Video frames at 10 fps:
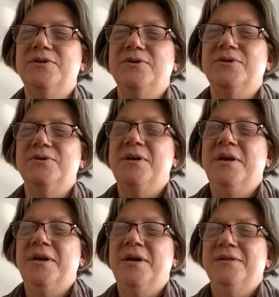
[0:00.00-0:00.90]
So
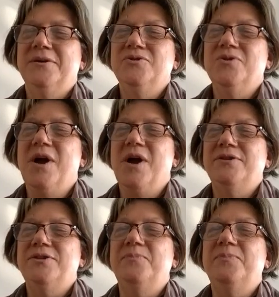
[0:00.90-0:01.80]
they're
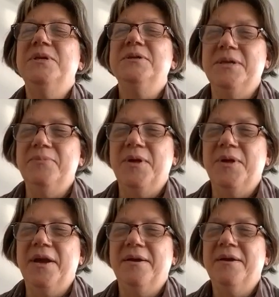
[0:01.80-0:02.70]
trying to build
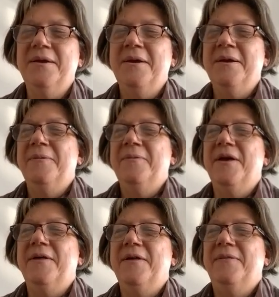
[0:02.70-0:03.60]
something
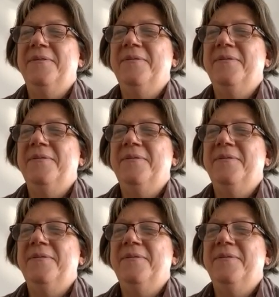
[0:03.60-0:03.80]
that